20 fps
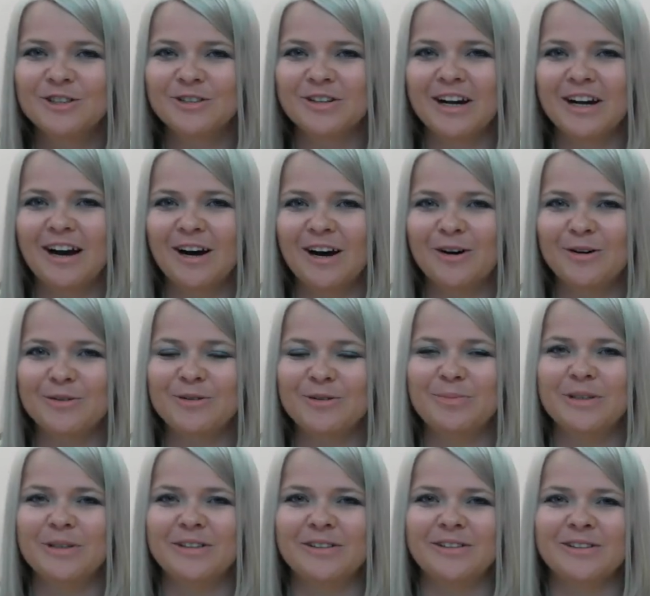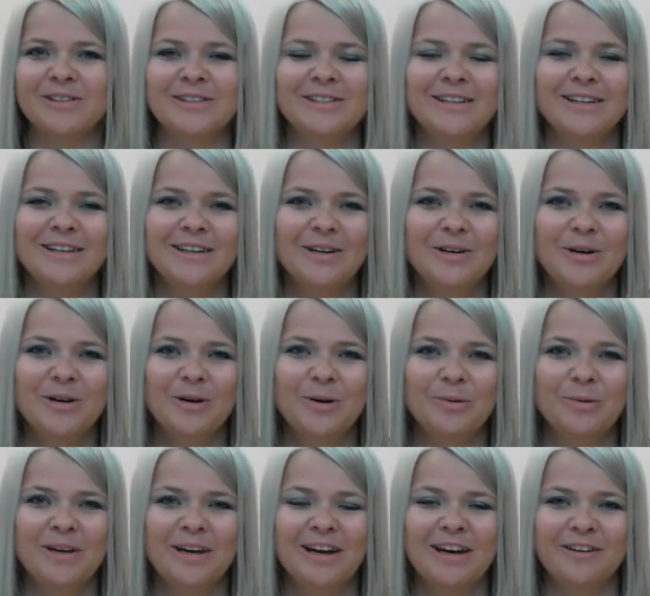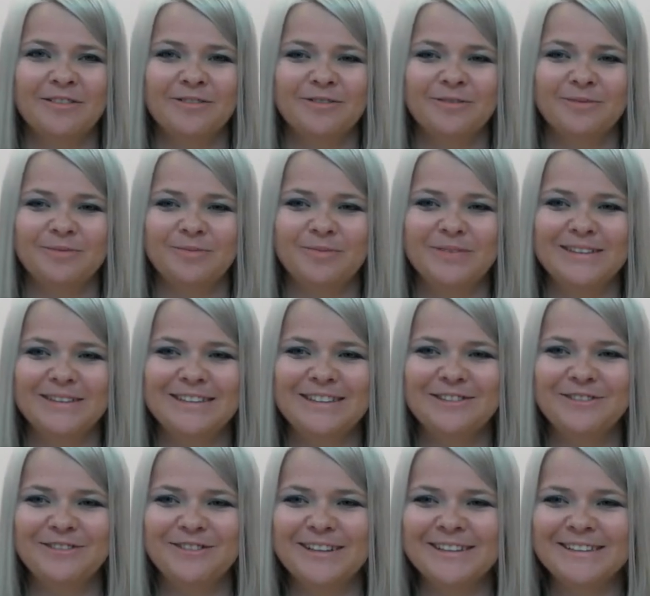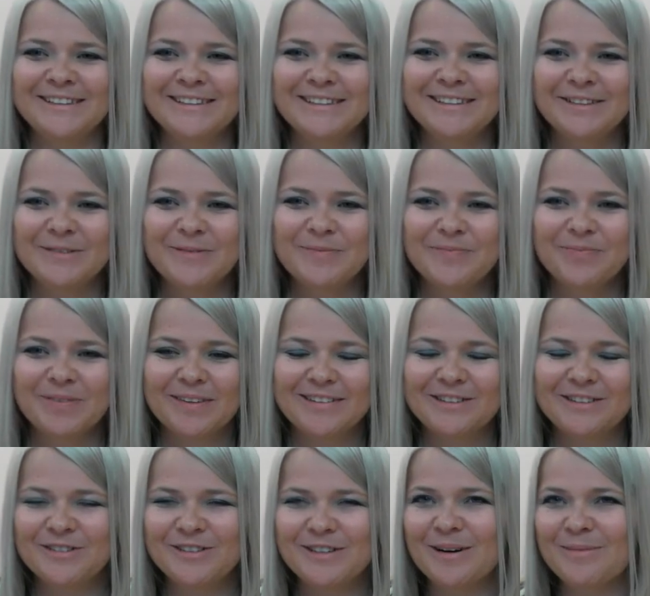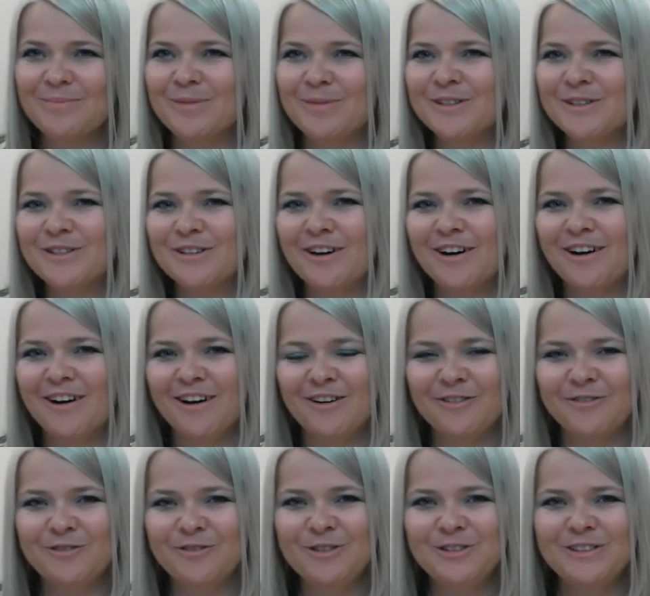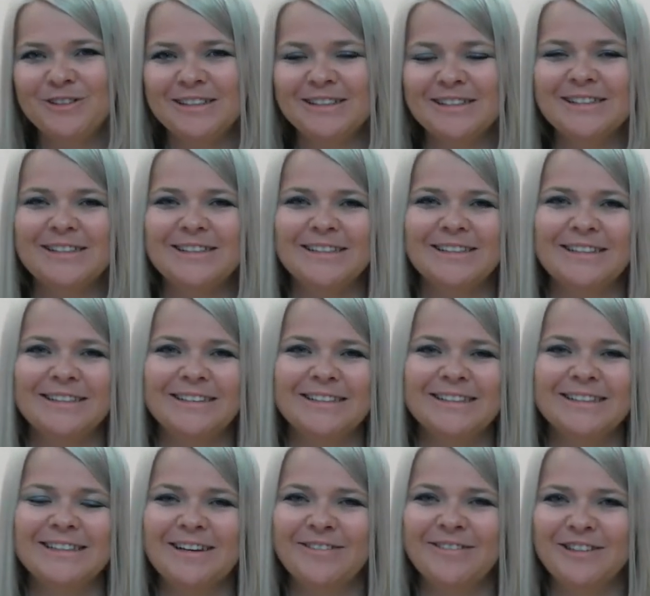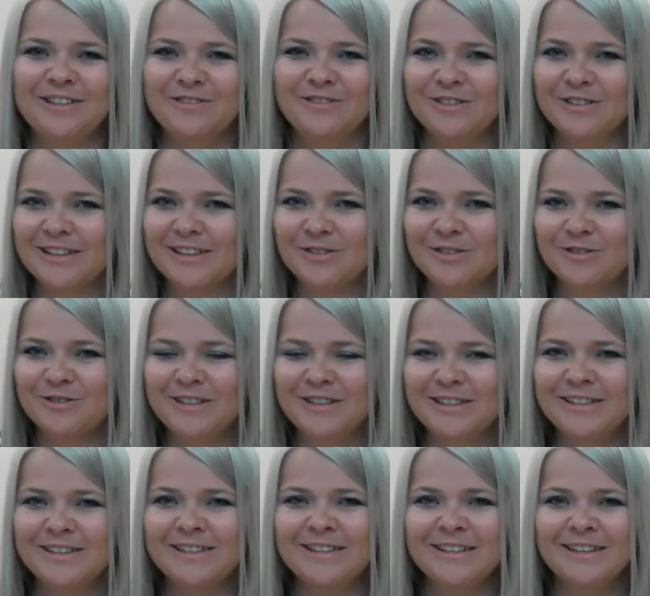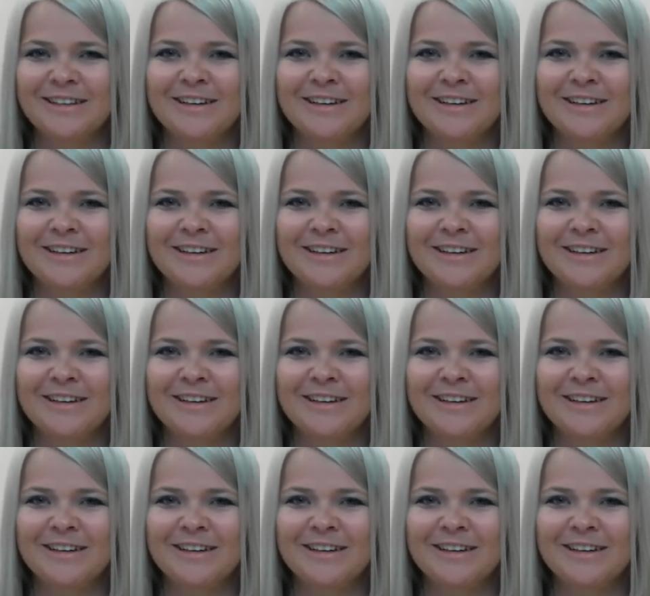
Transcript: count, because we have different different numbers of units in 7 different countries